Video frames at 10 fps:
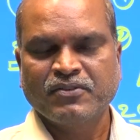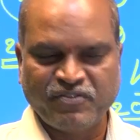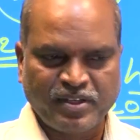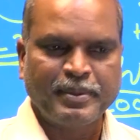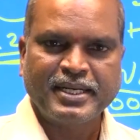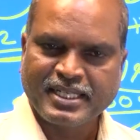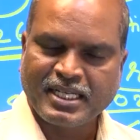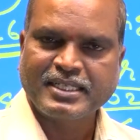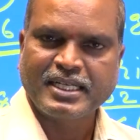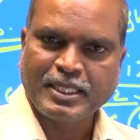We may
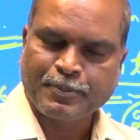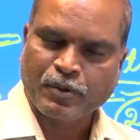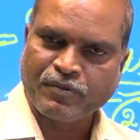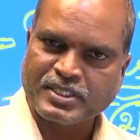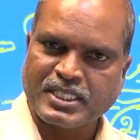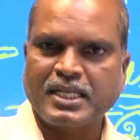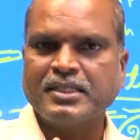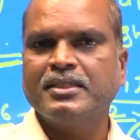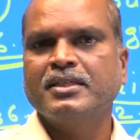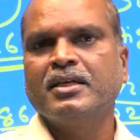delete any
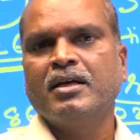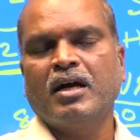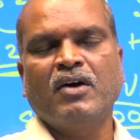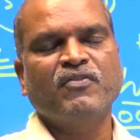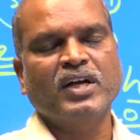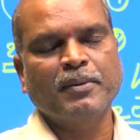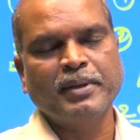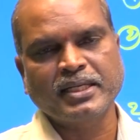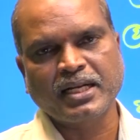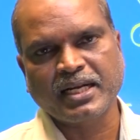provision of
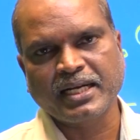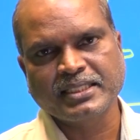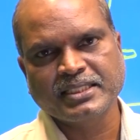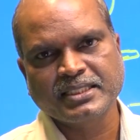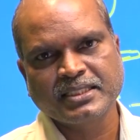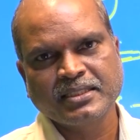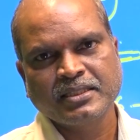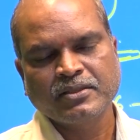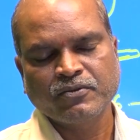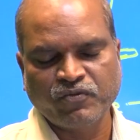fundamental rights
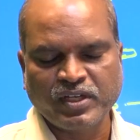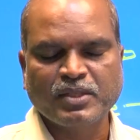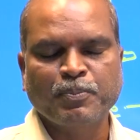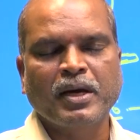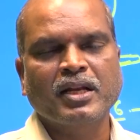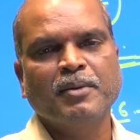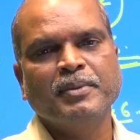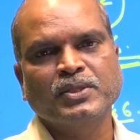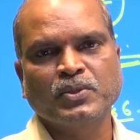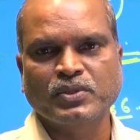with
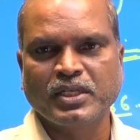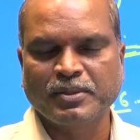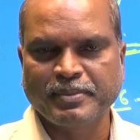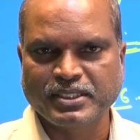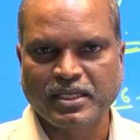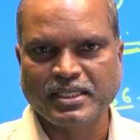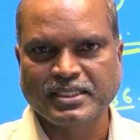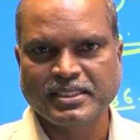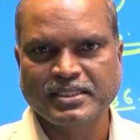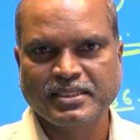Parliament 2/3
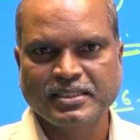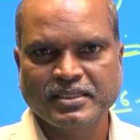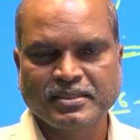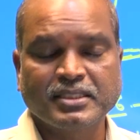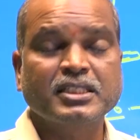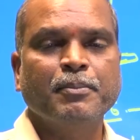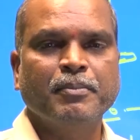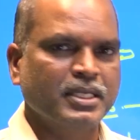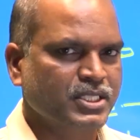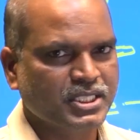majority. This is a
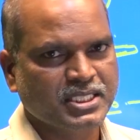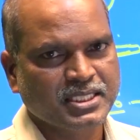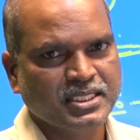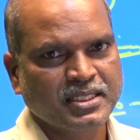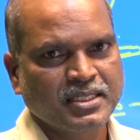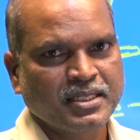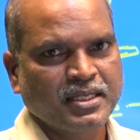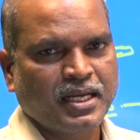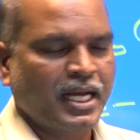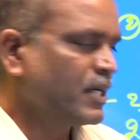must.
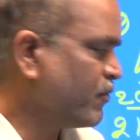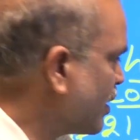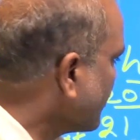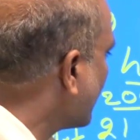And one